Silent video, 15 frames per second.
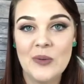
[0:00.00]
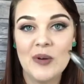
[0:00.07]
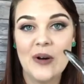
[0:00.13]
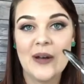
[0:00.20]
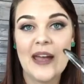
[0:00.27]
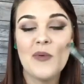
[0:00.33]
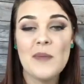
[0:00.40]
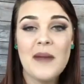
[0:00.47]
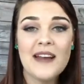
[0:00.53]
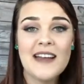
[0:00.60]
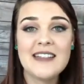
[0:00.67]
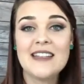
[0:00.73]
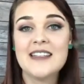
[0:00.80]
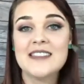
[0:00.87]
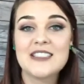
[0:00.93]
Okay, we might
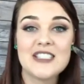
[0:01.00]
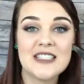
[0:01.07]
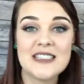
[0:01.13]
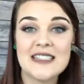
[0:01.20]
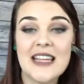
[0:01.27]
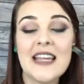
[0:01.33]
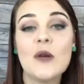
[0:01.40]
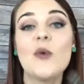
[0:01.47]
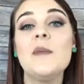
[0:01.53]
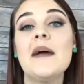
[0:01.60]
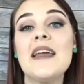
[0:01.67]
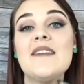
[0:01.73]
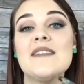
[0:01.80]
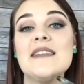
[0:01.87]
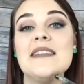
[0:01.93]
not just think it, we
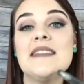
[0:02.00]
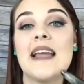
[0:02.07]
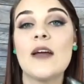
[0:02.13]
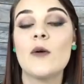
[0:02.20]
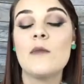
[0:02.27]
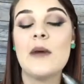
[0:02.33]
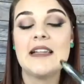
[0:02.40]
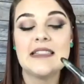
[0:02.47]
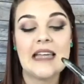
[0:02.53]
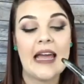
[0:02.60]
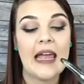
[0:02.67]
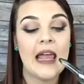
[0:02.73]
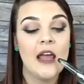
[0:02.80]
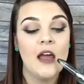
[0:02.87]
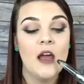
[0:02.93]
might even say it. We might
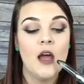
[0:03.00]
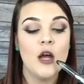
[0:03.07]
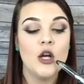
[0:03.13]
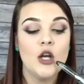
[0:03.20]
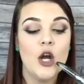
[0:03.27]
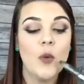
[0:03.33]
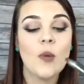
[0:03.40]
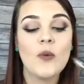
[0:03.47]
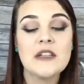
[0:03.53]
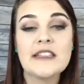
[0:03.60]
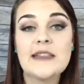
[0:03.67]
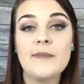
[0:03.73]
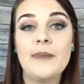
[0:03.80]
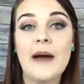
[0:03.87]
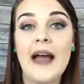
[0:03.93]
say, no one wants
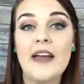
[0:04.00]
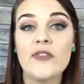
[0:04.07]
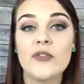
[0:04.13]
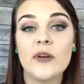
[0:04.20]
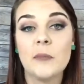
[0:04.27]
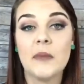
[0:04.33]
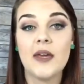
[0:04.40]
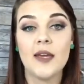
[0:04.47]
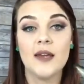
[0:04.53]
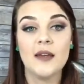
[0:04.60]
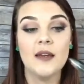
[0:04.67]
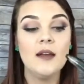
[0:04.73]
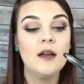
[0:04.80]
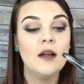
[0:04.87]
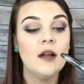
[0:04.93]
to buy from me.
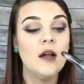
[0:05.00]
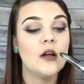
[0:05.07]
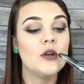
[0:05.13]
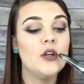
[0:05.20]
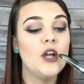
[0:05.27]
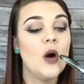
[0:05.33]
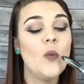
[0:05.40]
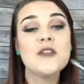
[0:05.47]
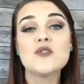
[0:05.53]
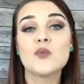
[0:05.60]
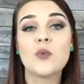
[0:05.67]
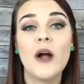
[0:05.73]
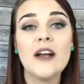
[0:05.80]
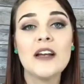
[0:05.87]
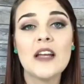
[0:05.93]
No one's
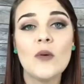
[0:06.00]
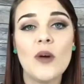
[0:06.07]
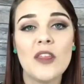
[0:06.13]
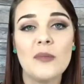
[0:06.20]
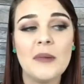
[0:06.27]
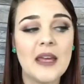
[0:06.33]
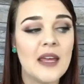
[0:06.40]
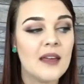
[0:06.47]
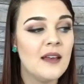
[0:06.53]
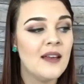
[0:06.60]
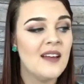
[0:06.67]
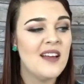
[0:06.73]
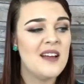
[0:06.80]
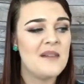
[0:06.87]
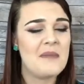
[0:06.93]
running with me.
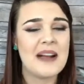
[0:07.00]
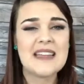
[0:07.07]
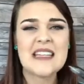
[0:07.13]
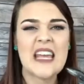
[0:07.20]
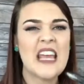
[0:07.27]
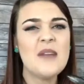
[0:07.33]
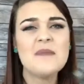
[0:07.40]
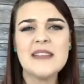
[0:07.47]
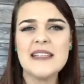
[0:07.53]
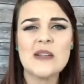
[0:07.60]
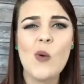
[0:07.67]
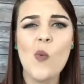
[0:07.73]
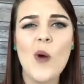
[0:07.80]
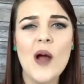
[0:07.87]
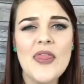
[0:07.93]
My team
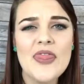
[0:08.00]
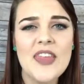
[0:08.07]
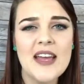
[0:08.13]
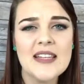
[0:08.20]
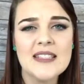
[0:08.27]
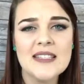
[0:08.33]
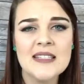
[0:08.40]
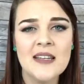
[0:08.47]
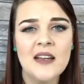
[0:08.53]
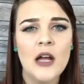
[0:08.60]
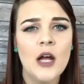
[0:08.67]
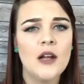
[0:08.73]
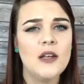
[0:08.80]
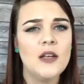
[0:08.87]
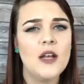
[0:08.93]
doesn't want this.
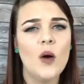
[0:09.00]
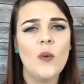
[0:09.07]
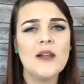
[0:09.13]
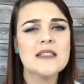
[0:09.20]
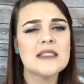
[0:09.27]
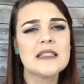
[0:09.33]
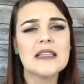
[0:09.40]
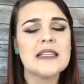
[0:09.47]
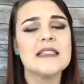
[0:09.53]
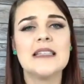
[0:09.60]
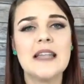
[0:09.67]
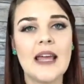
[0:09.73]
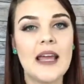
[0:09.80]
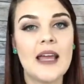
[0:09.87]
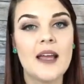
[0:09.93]
No one's
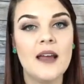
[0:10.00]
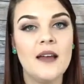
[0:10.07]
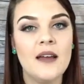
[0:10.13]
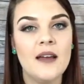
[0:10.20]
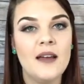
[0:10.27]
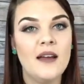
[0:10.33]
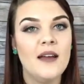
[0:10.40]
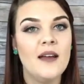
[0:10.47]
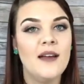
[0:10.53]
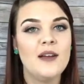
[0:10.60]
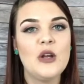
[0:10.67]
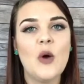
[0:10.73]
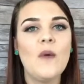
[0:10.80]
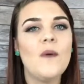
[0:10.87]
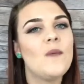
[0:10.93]
listening.
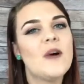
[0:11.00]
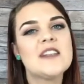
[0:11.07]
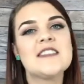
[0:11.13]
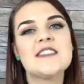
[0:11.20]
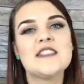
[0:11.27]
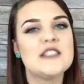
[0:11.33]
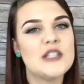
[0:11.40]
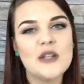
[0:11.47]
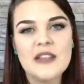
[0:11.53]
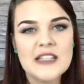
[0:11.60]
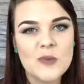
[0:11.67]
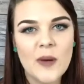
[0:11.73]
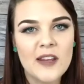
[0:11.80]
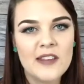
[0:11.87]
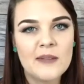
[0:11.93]
No one wants to do
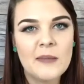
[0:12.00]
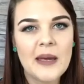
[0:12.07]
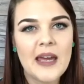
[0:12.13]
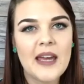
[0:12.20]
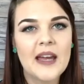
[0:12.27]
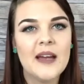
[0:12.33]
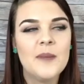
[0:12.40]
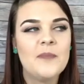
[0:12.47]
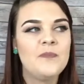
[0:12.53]
this with me.